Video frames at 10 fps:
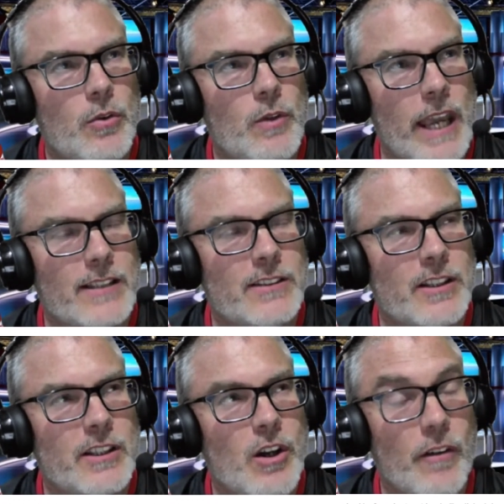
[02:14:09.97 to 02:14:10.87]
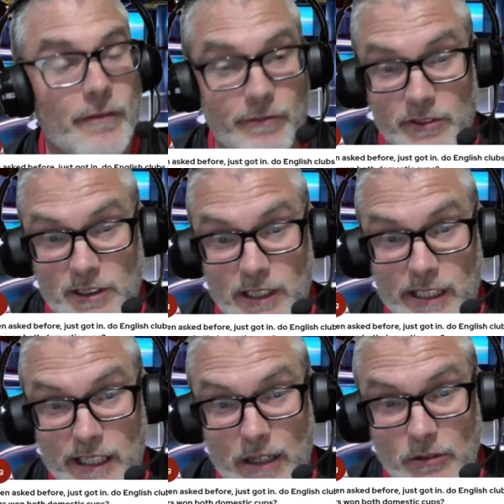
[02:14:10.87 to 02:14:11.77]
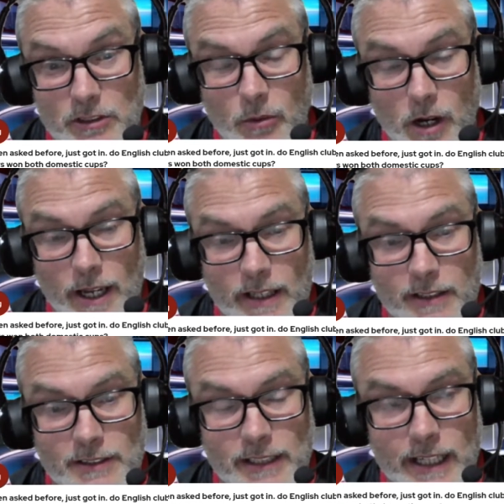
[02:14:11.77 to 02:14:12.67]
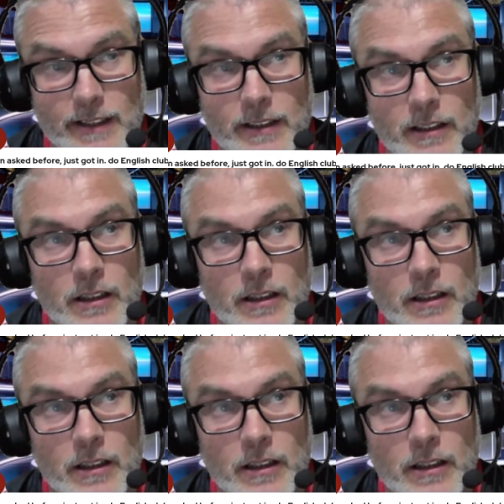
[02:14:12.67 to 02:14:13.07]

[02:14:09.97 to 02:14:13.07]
get into the Conference League now, so I understand.